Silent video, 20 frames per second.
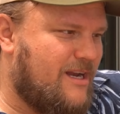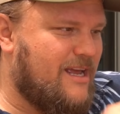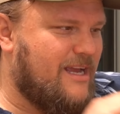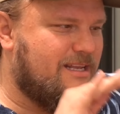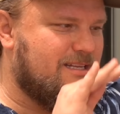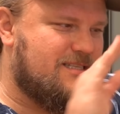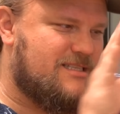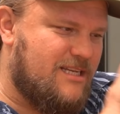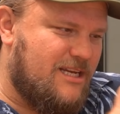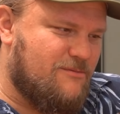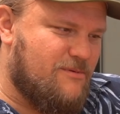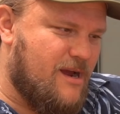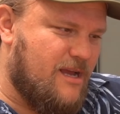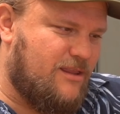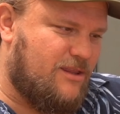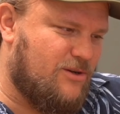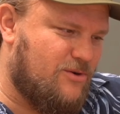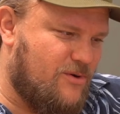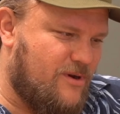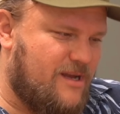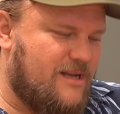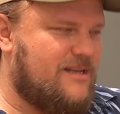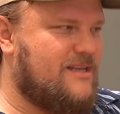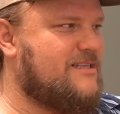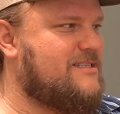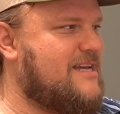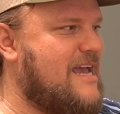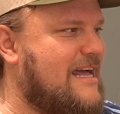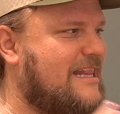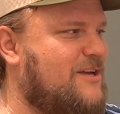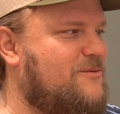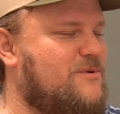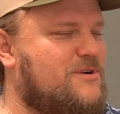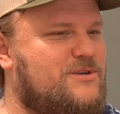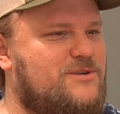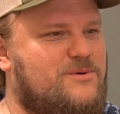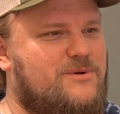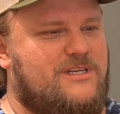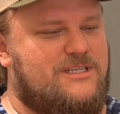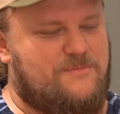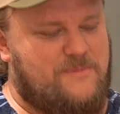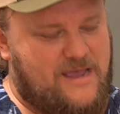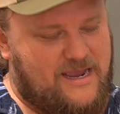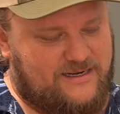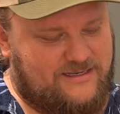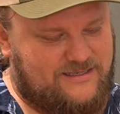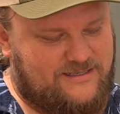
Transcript: I can see right through it, exactly what you would expect,